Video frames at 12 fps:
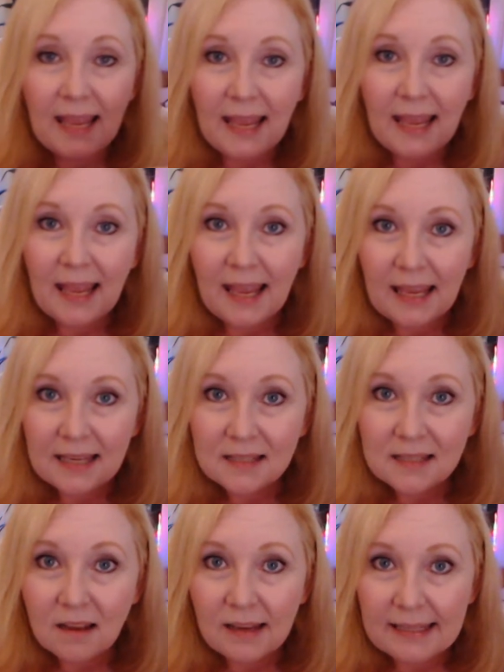
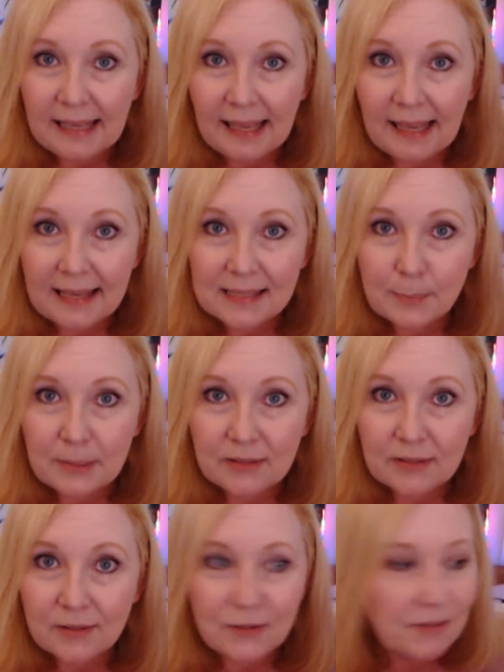anti-gas
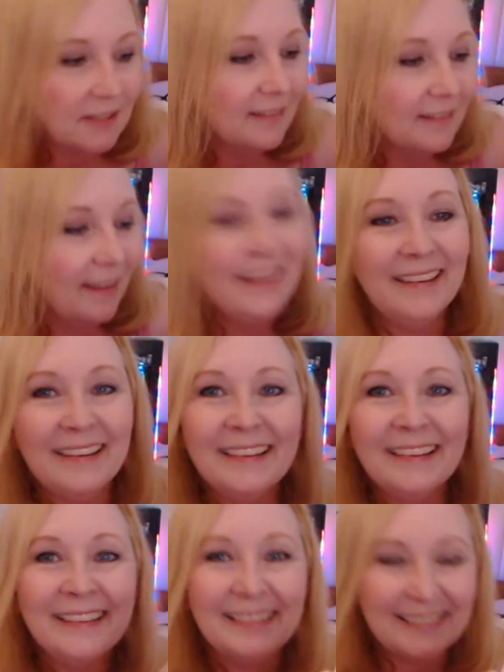pills.
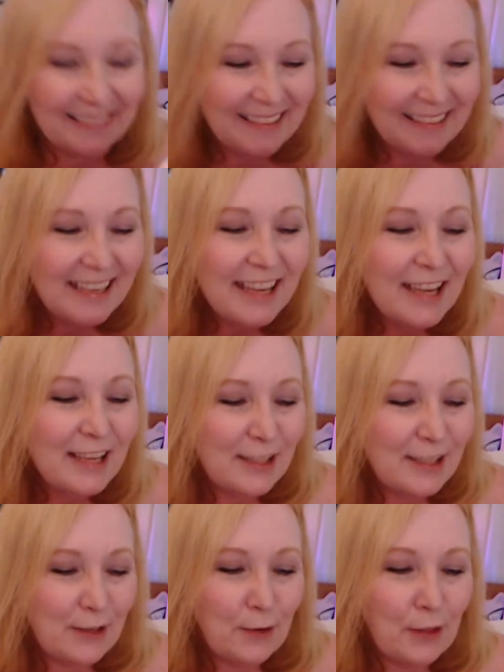
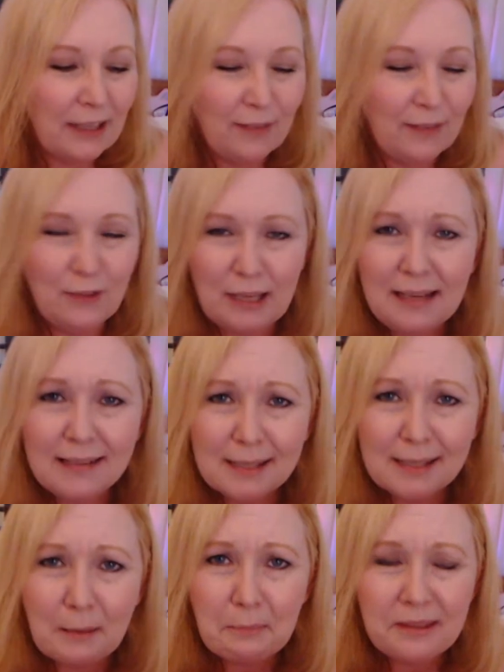So like if you eat
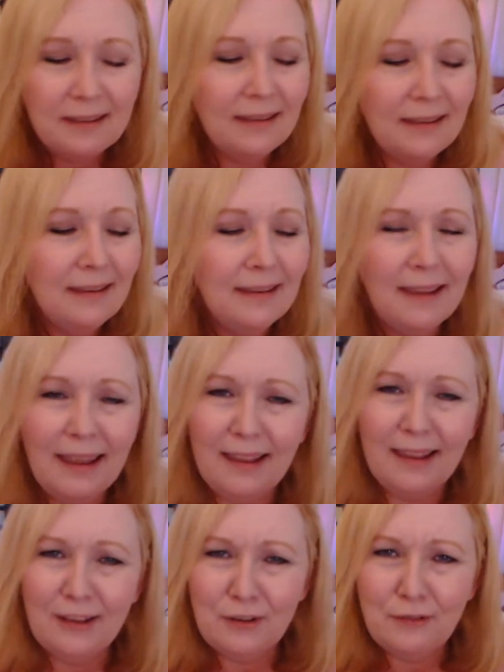something
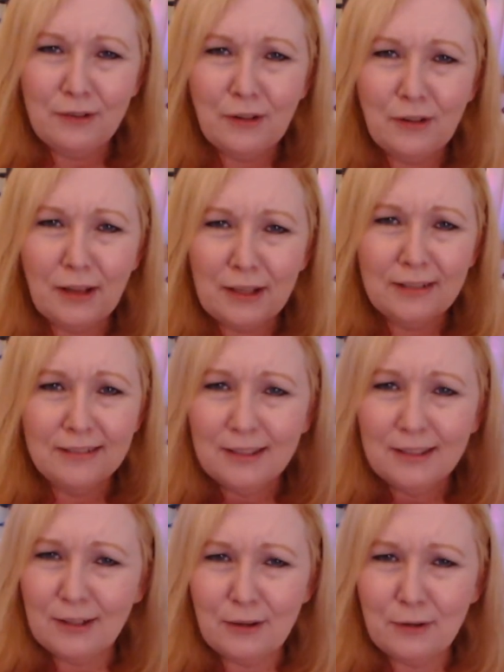and you feel like,
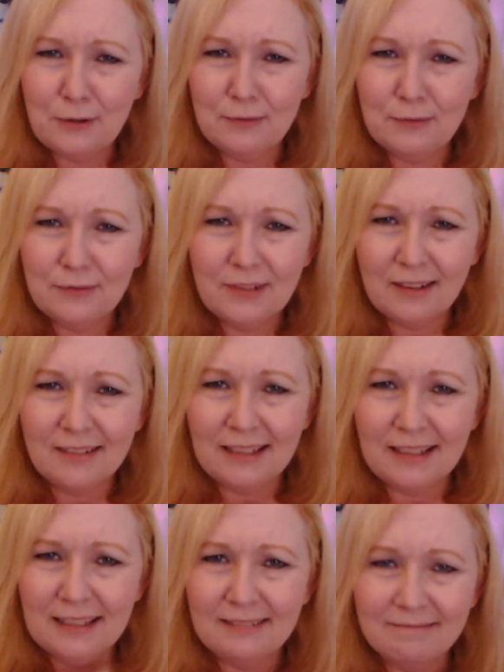you've got
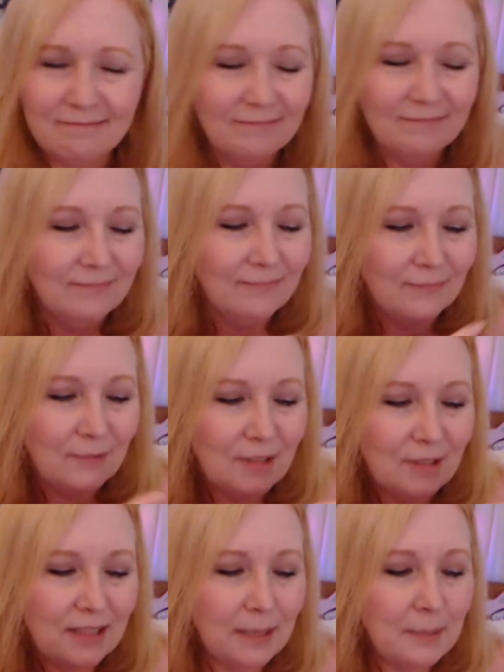like
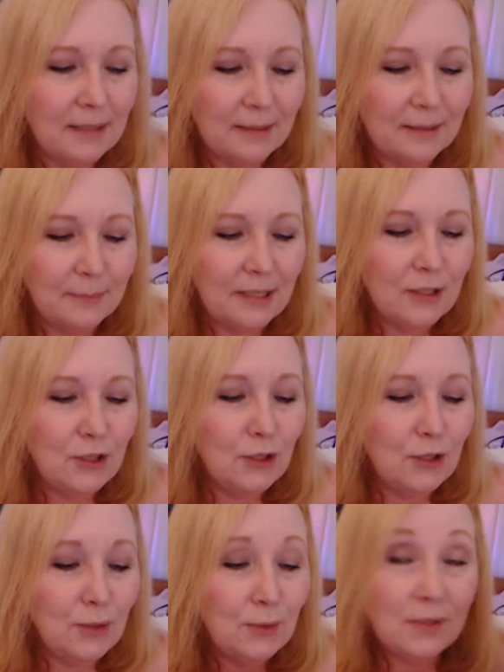stomach
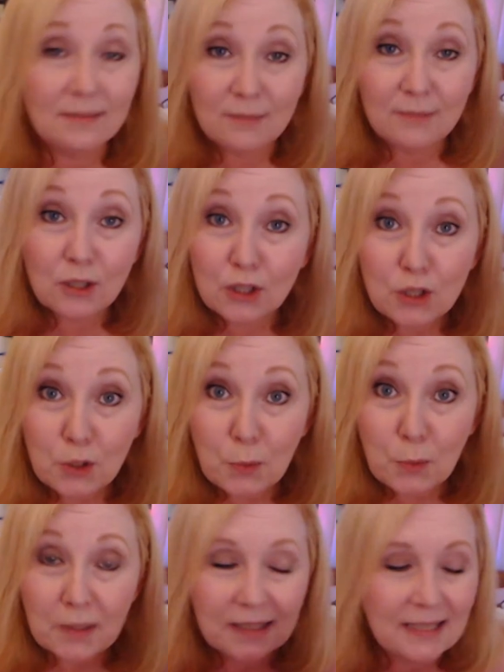issues, you can chew
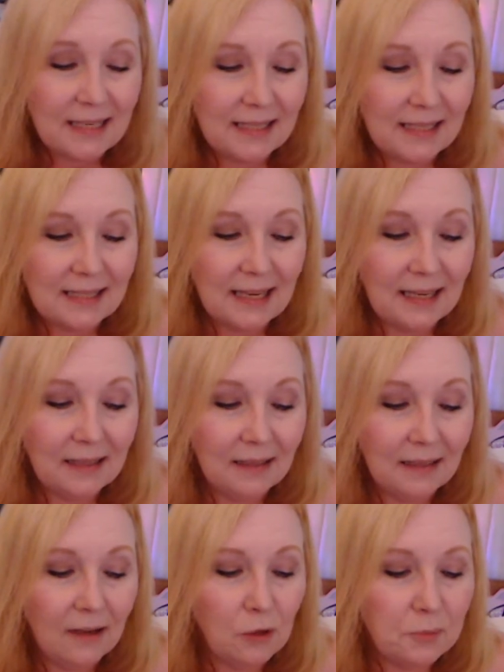one of these and it
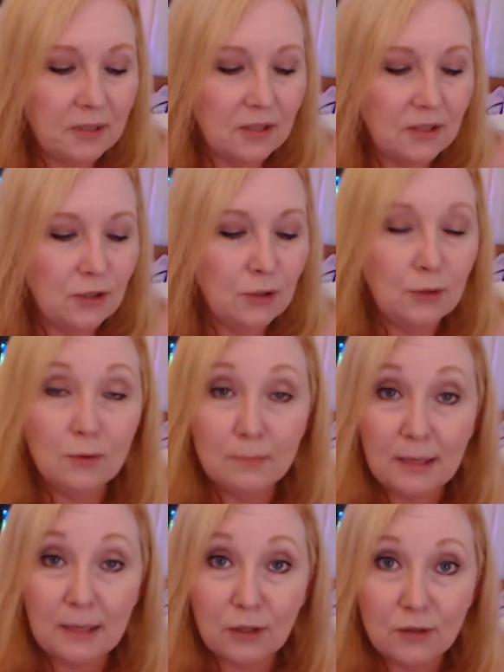helps to
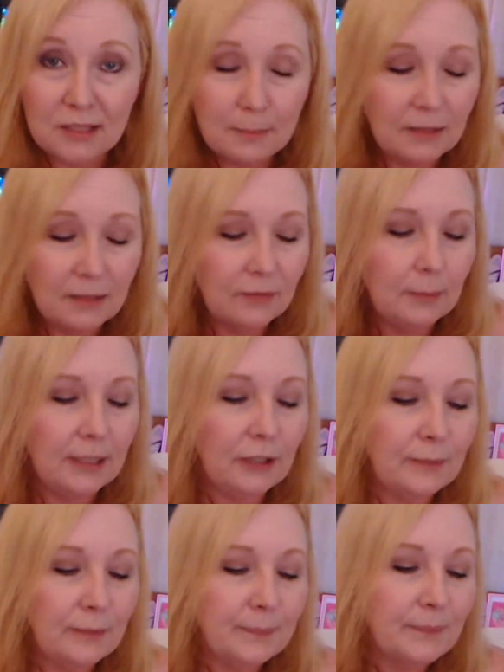make your stomach feel better.
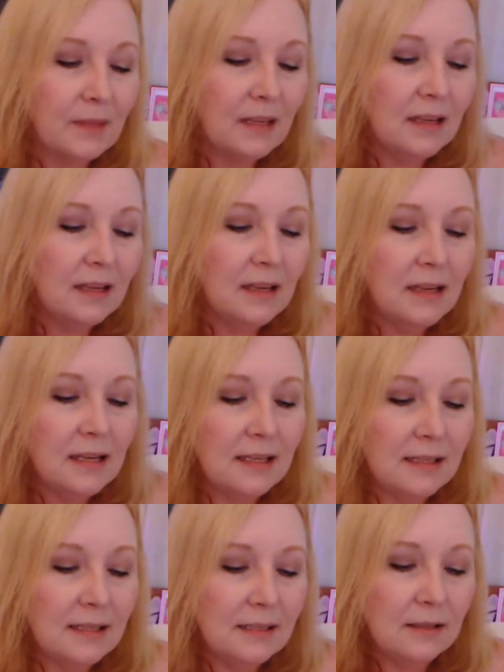
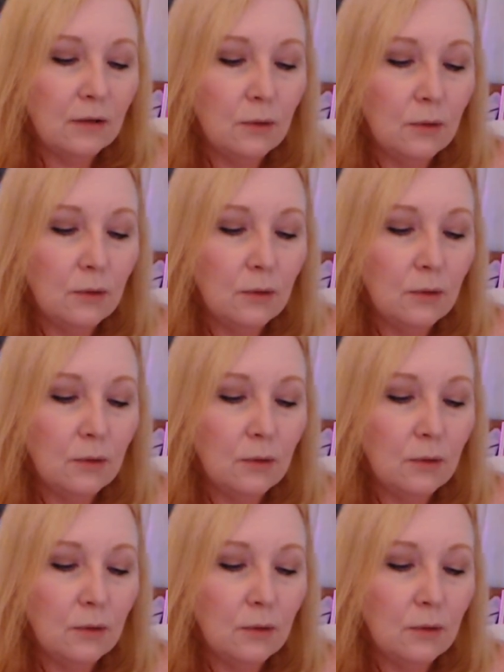So,